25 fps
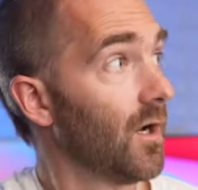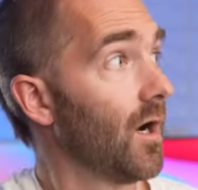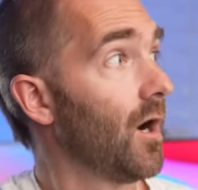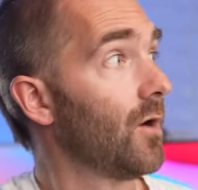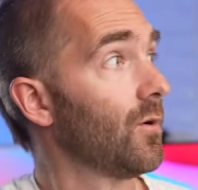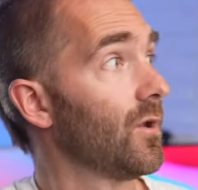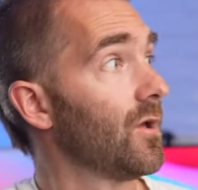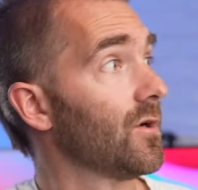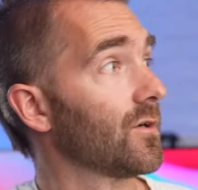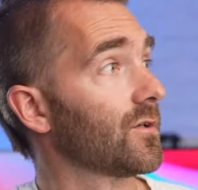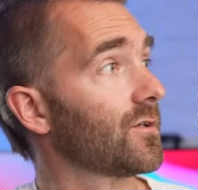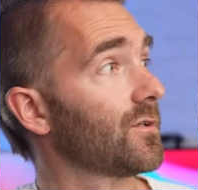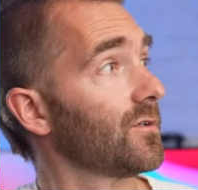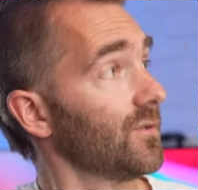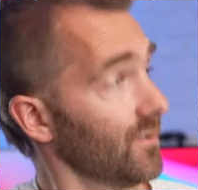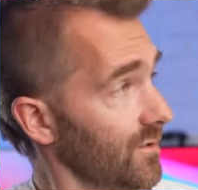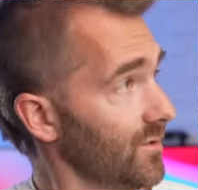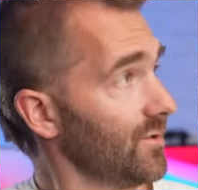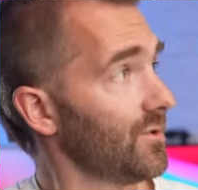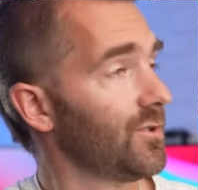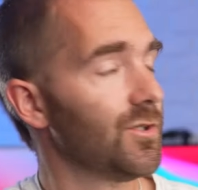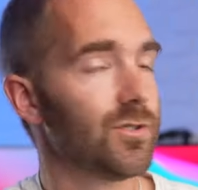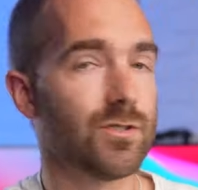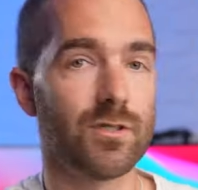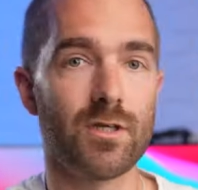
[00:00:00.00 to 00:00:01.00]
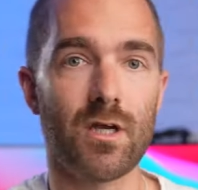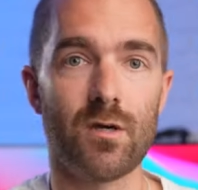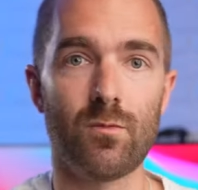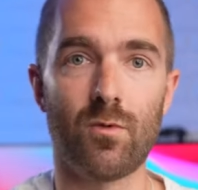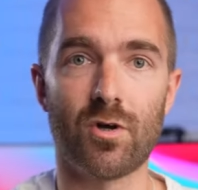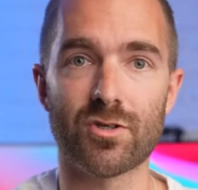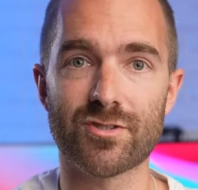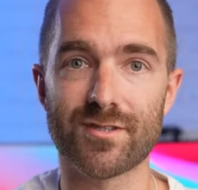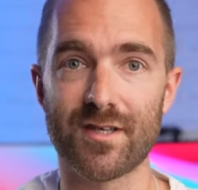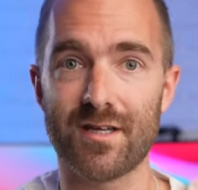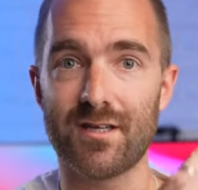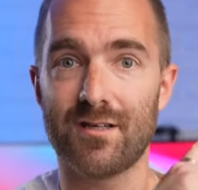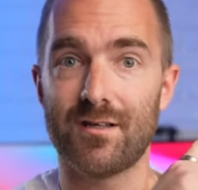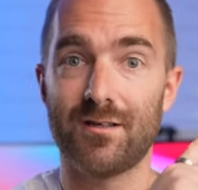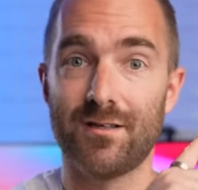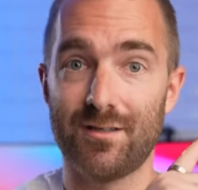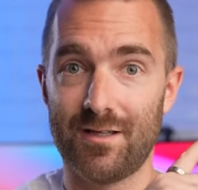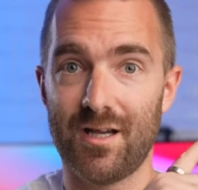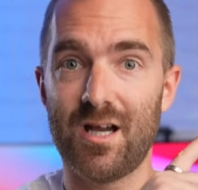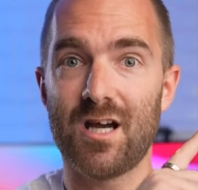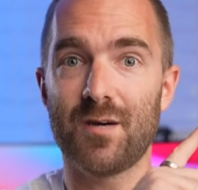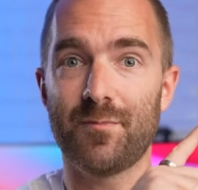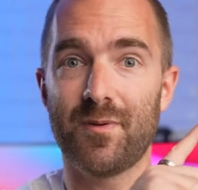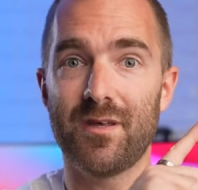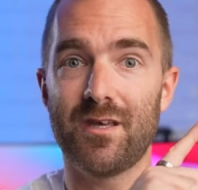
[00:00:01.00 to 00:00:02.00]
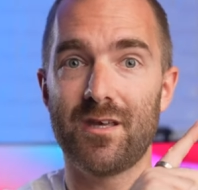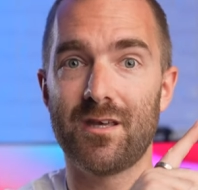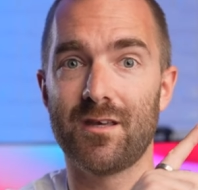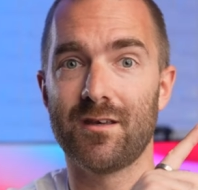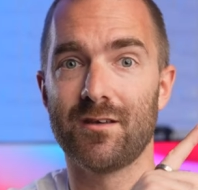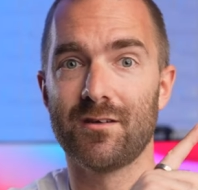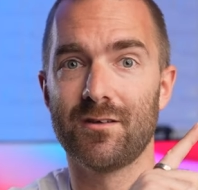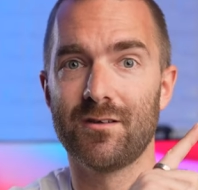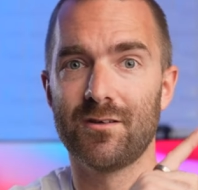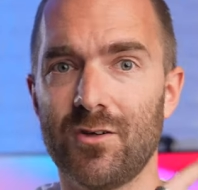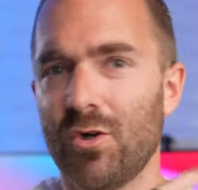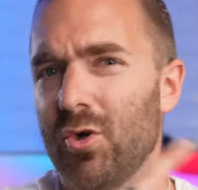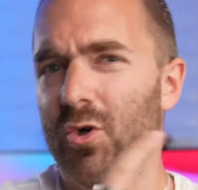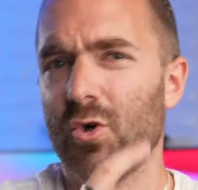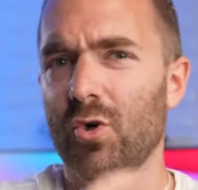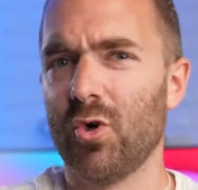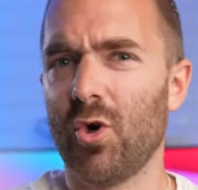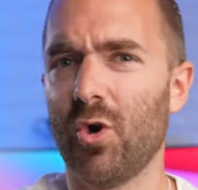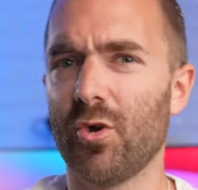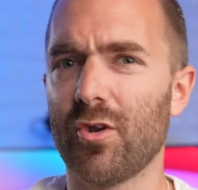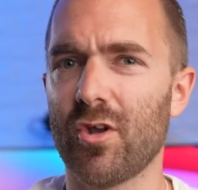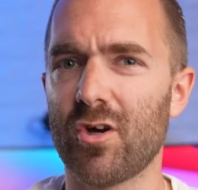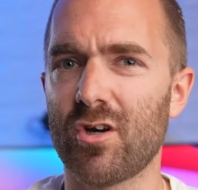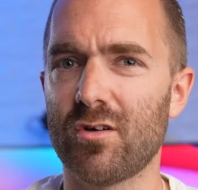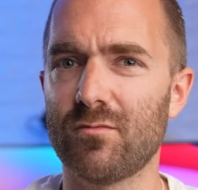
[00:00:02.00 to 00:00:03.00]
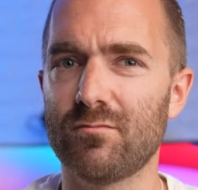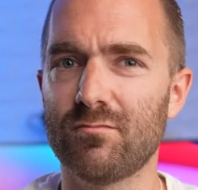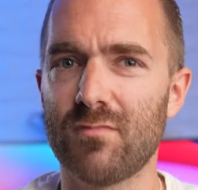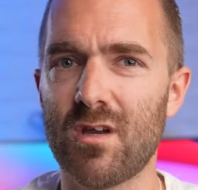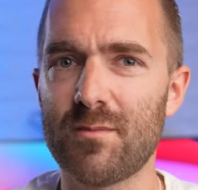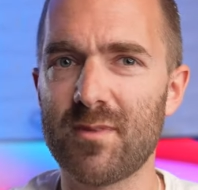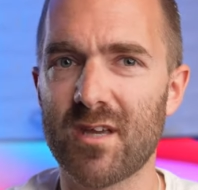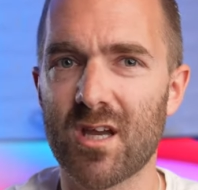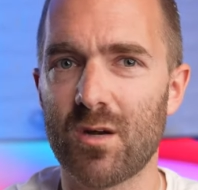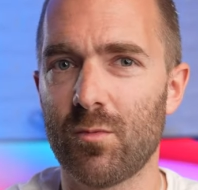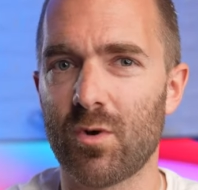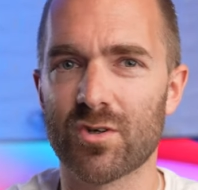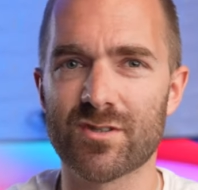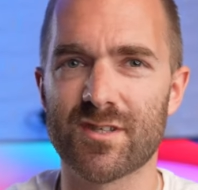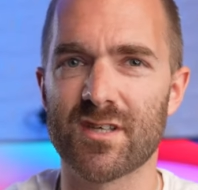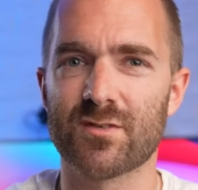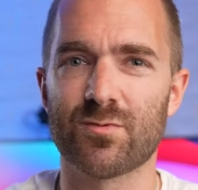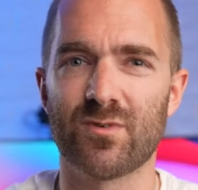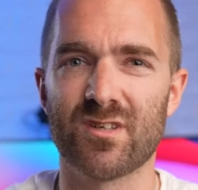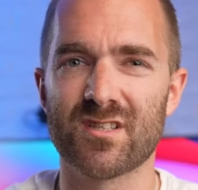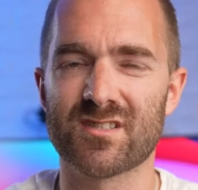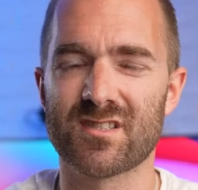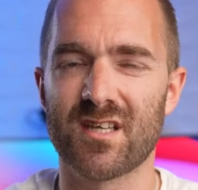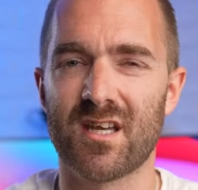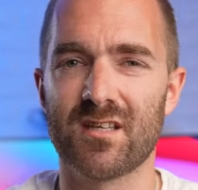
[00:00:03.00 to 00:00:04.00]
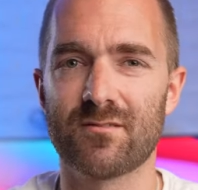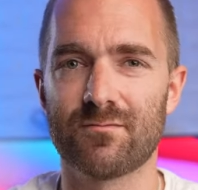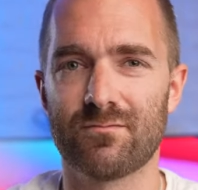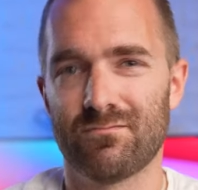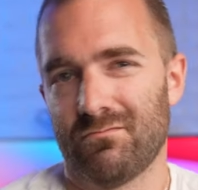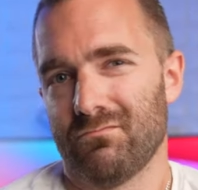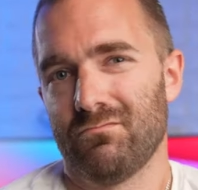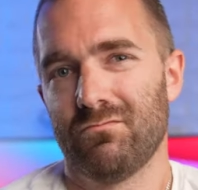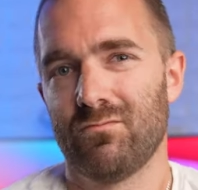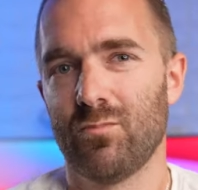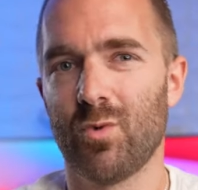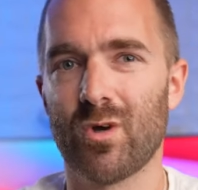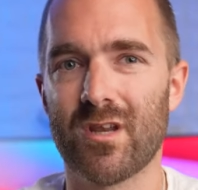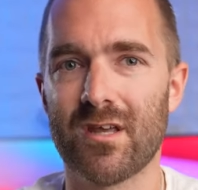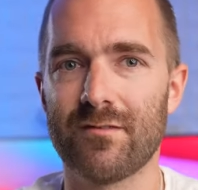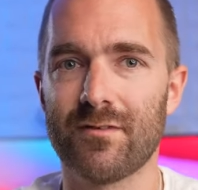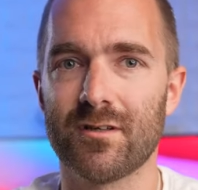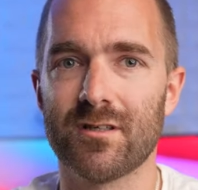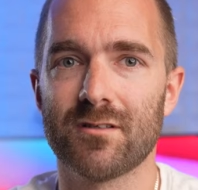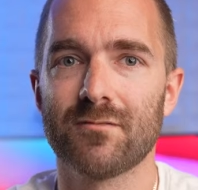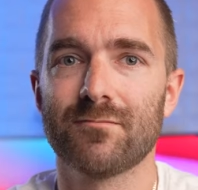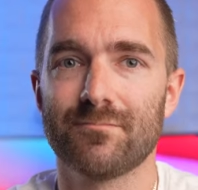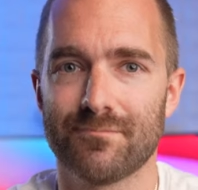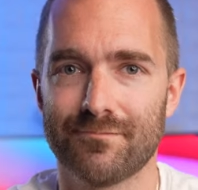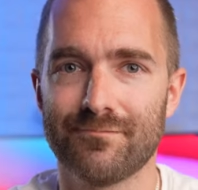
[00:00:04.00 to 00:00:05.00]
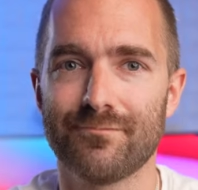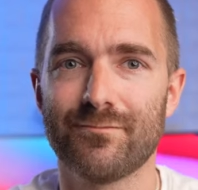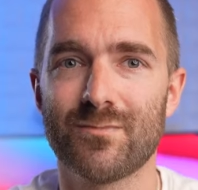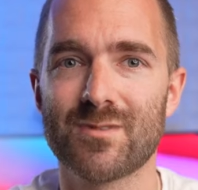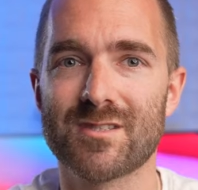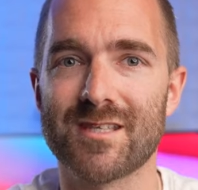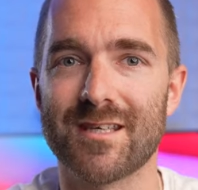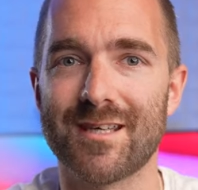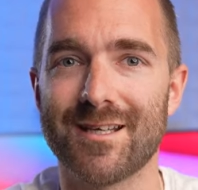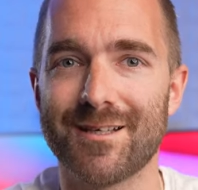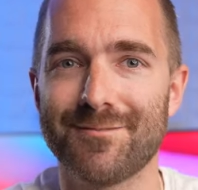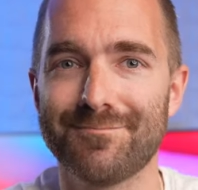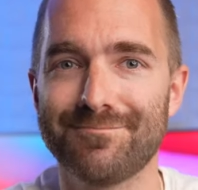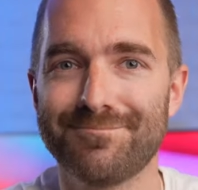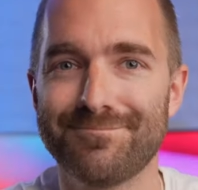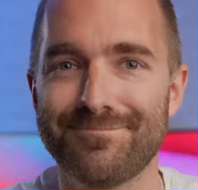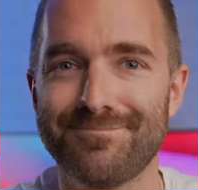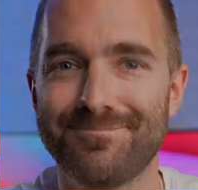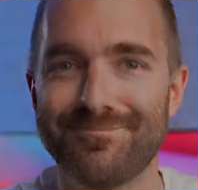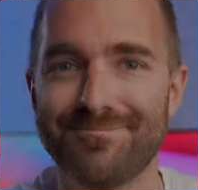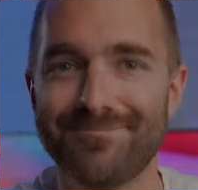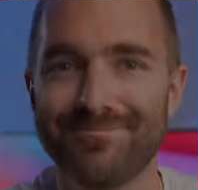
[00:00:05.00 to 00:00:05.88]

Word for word: Oh look, you can go and watch that up here. Or not, maybe go watch this one instead. Whatever. See ya.